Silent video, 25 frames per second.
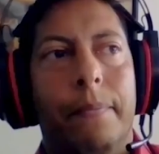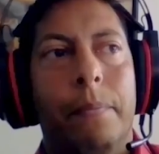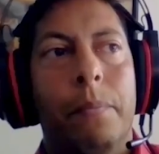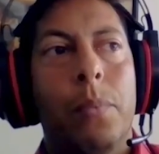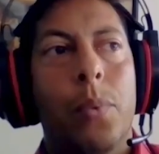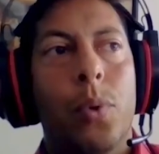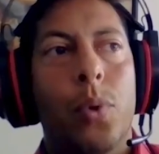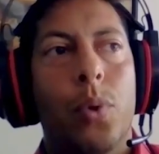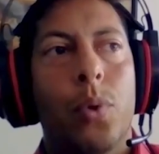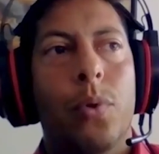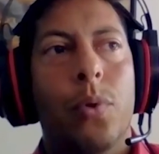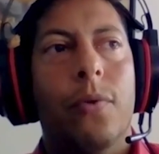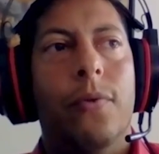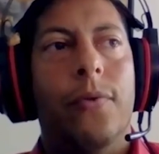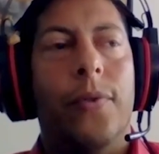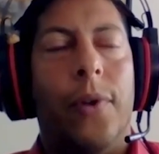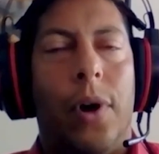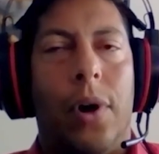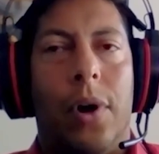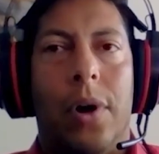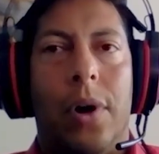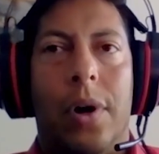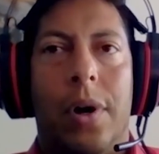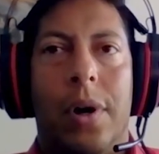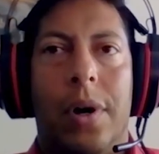
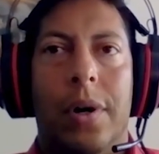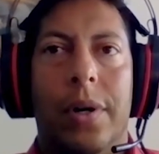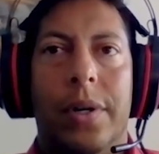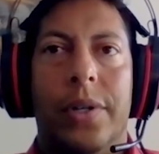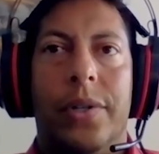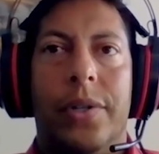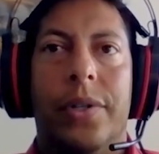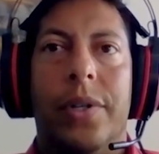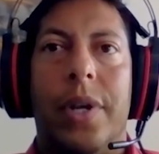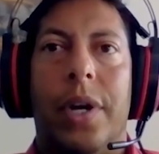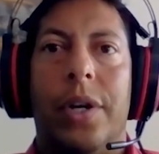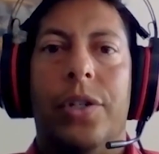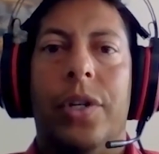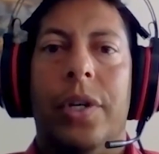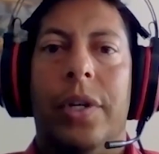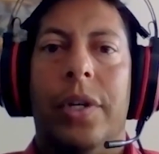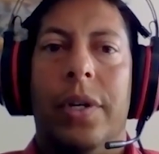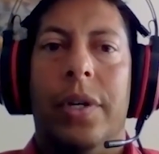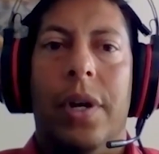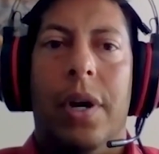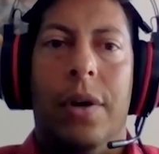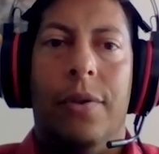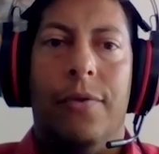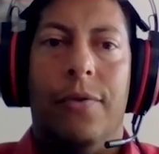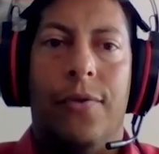move our
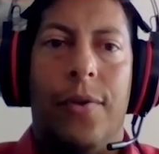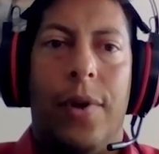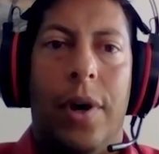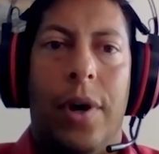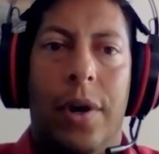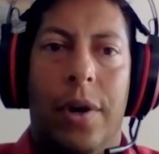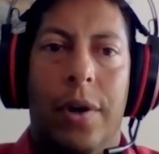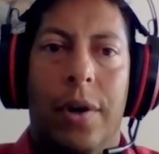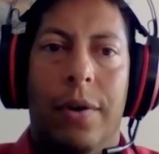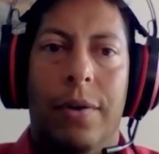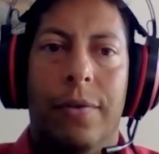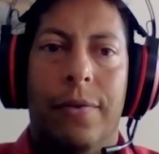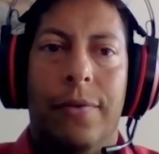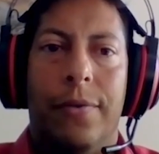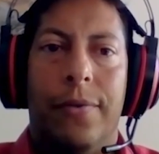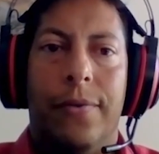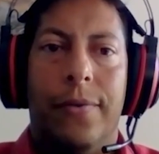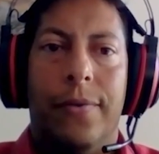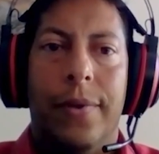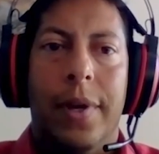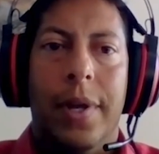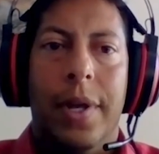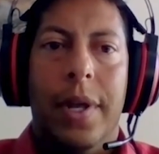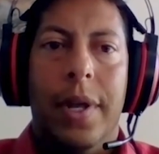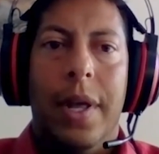discussion
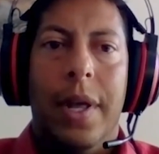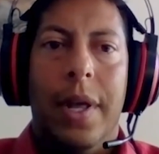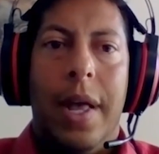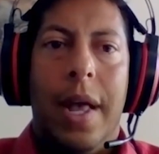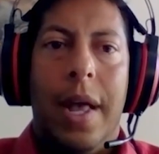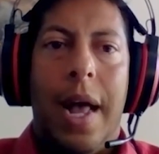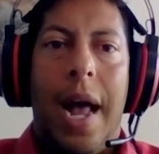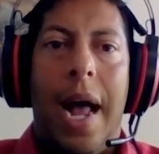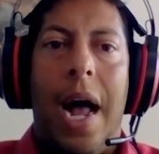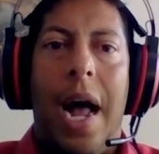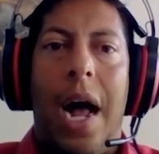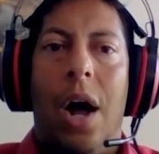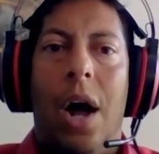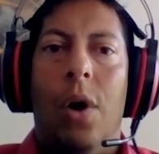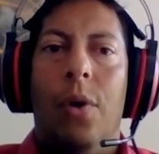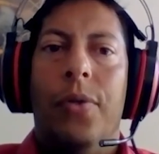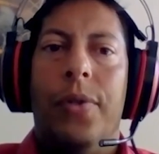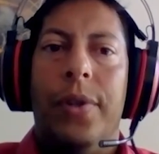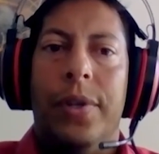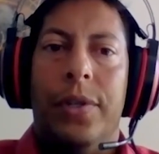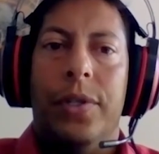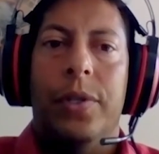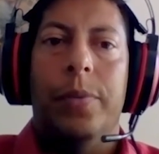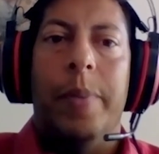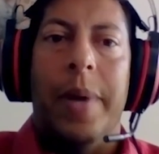of
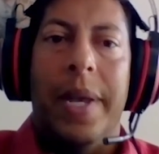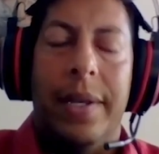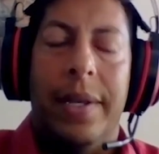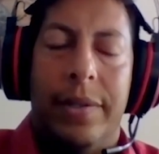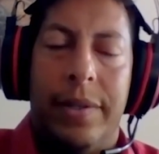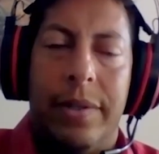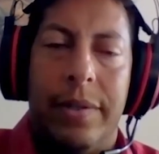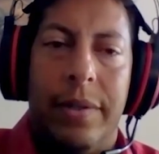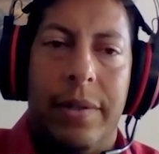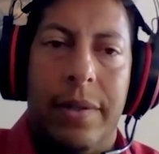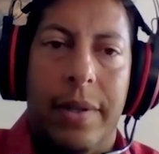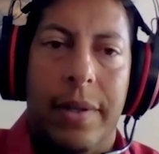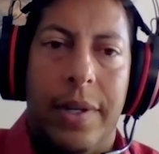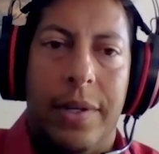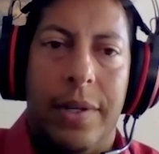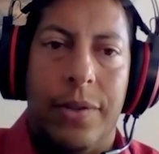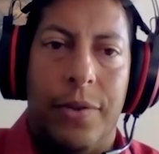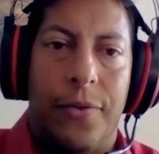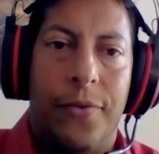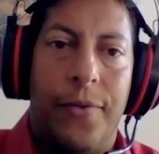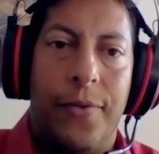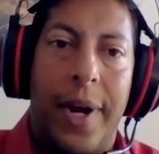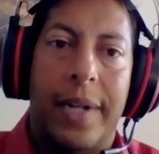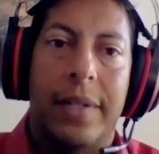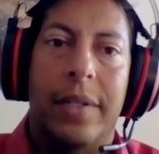how this space
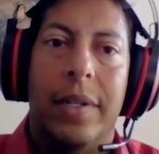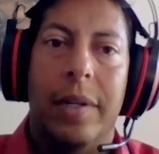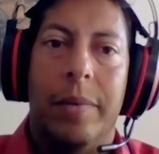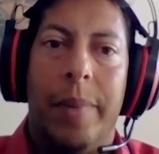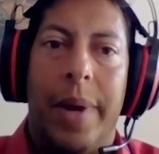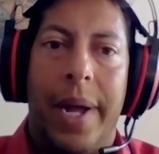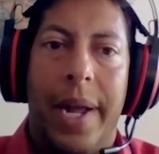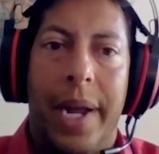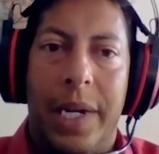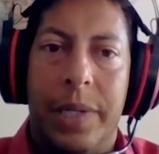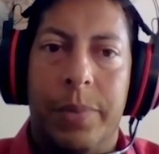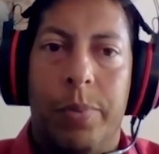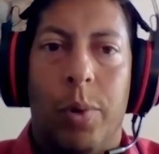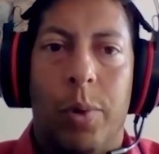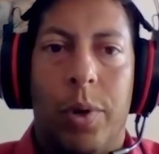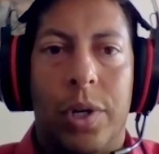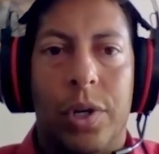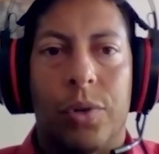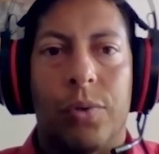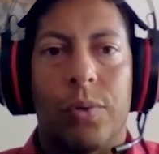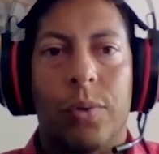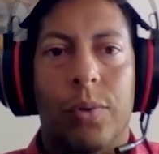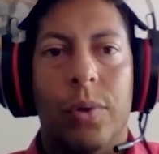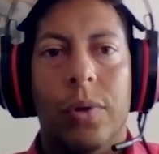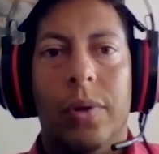is affected by
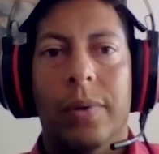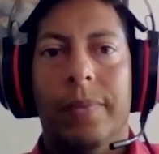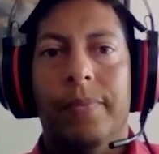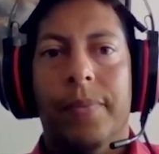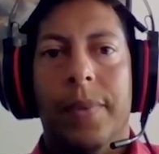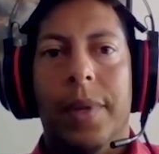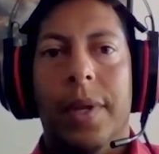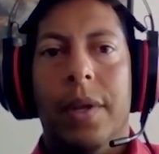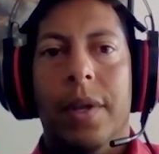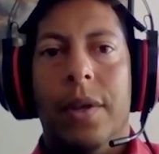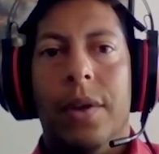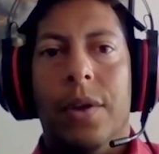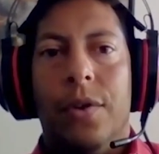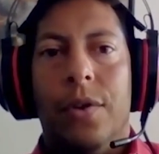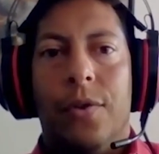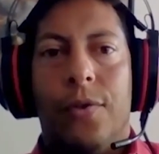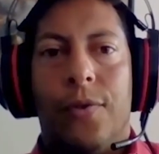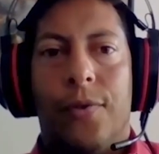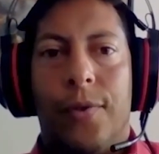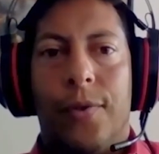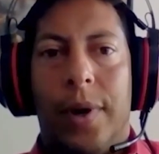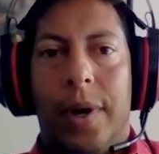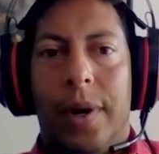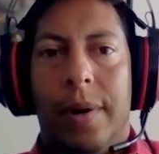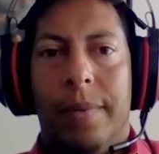export control
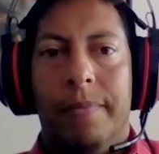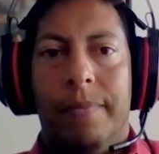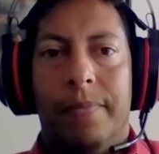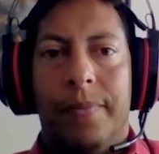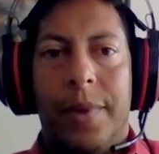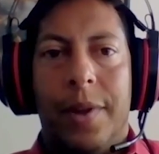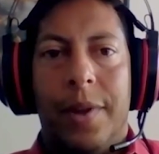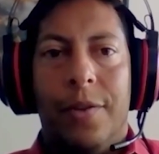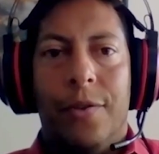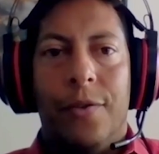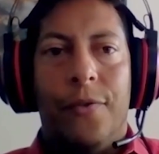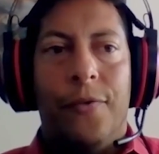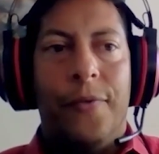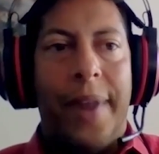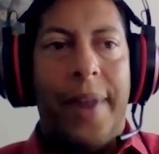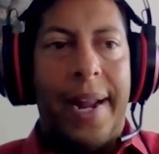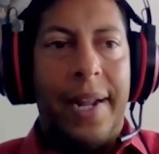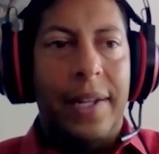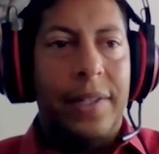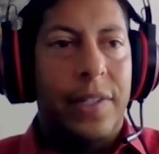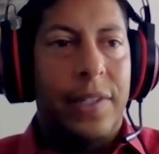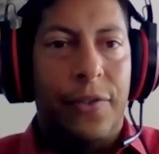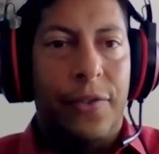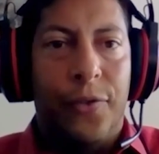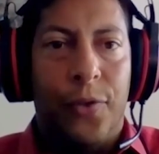from
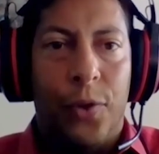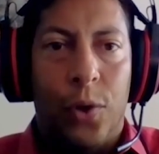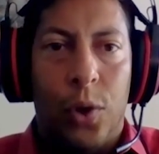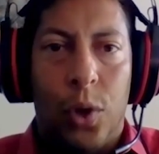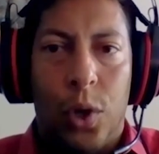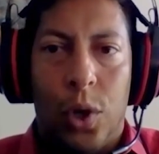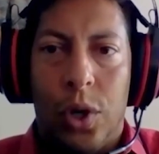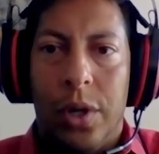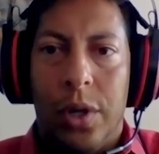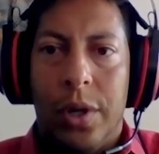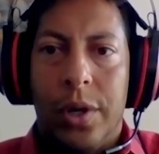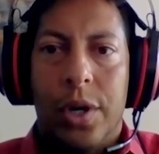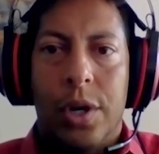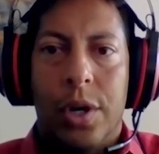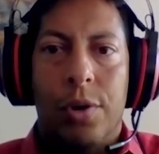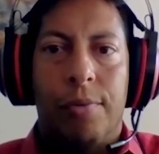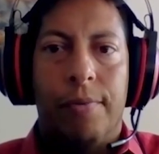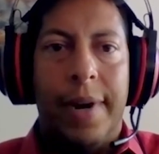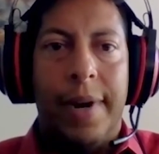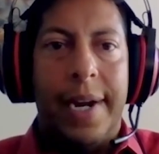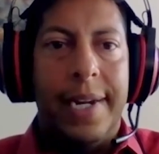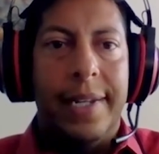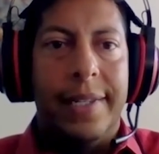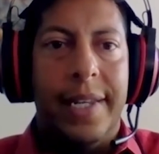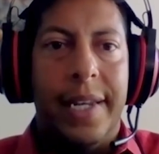fanciful,
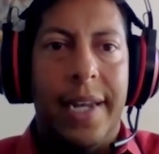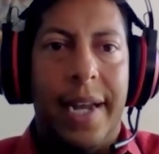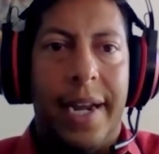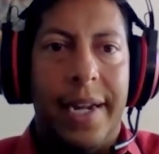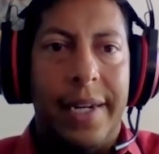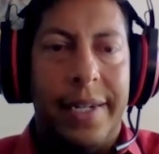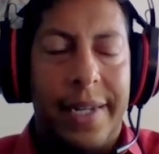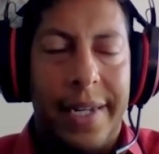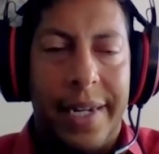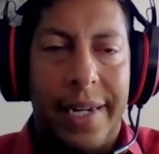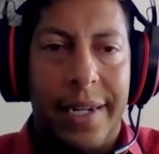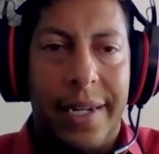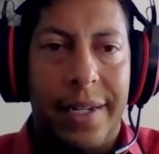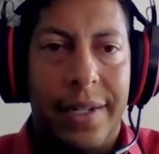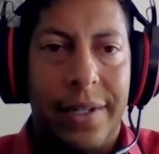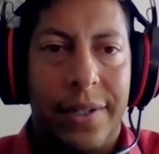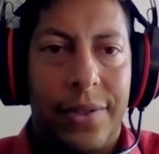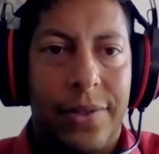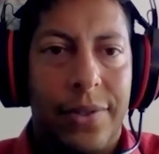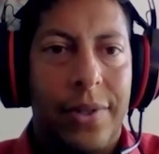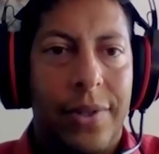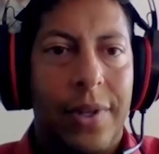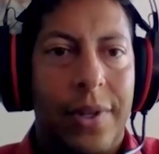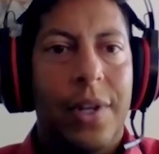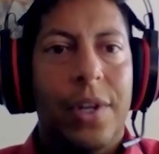crazy
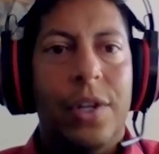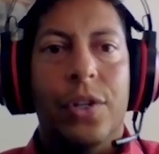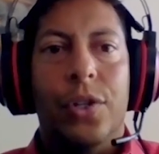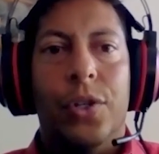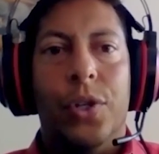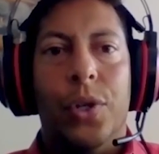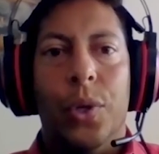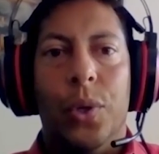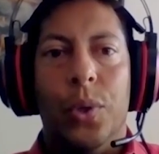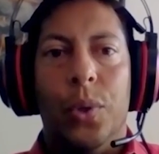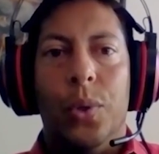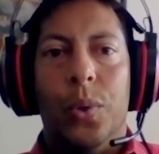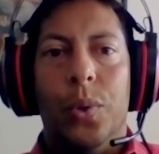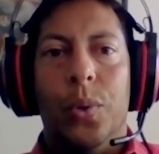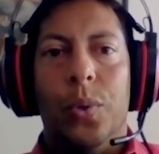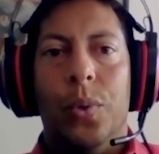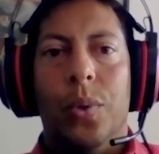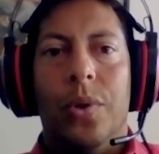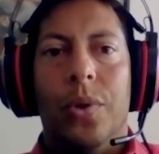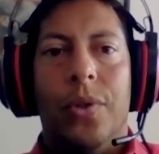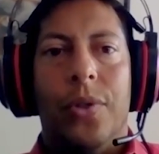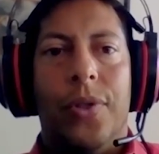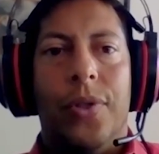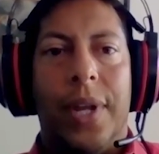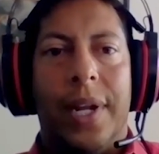ideas
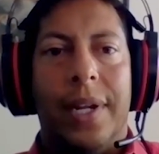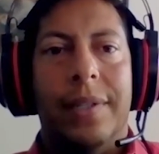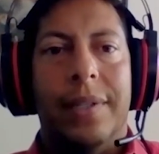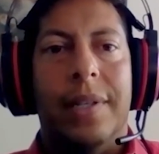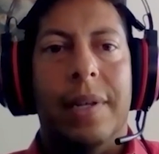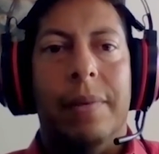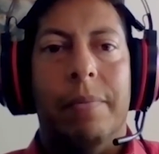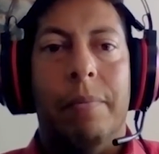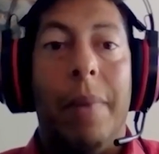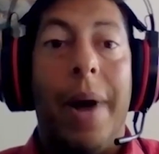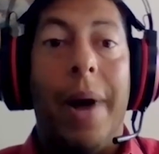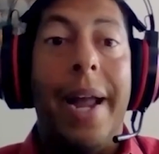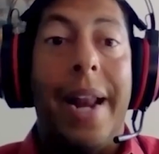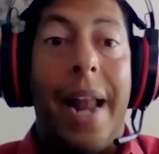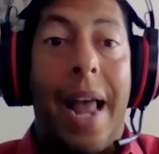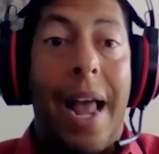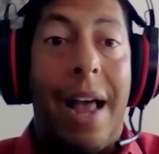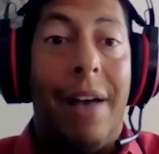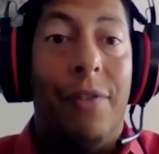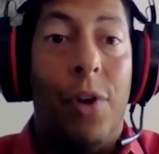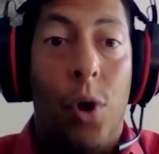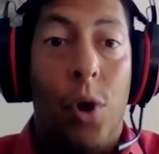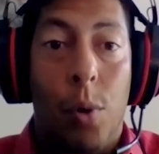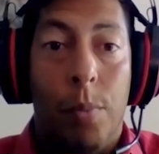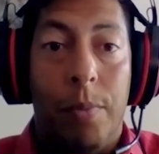to things that
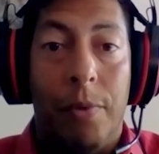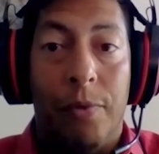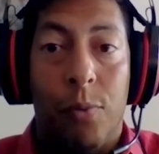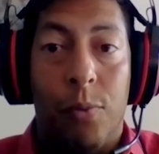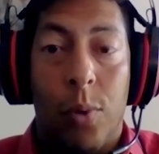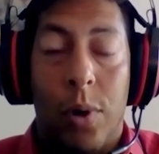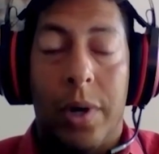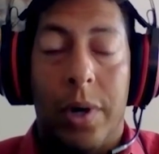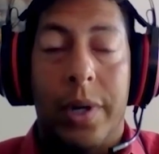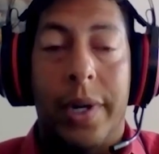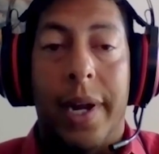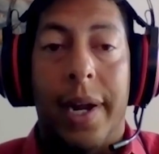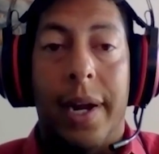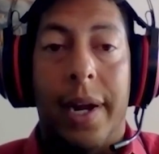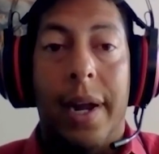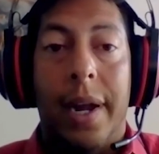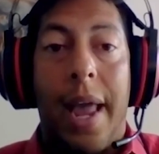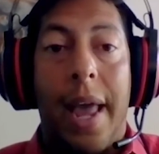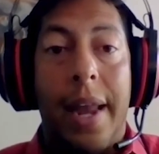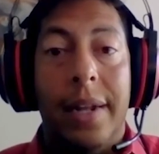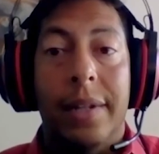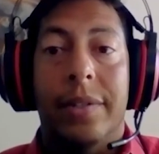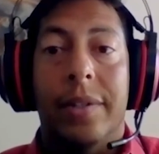might have a hope of working.